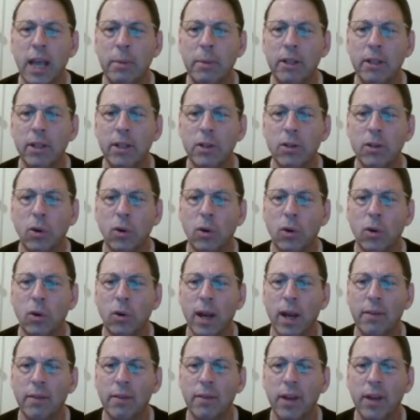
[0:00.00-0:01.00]
Horsey
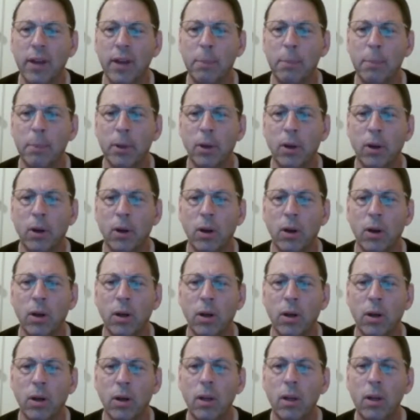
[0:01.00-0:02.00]
neighbors fill their
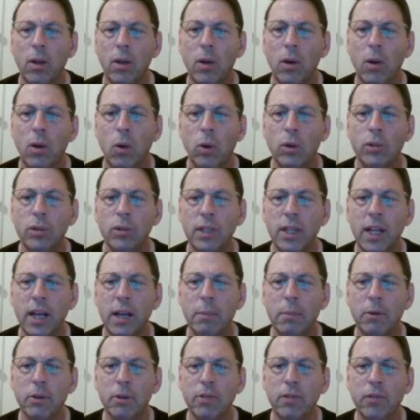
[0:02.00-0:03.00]
barn with
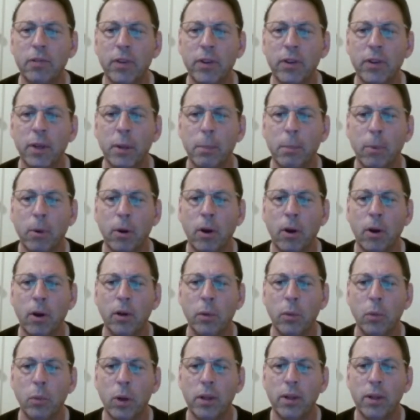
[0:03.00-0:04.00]
hay.
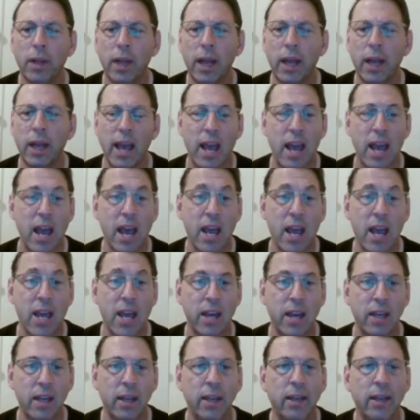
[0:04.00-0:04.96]
That's the thing.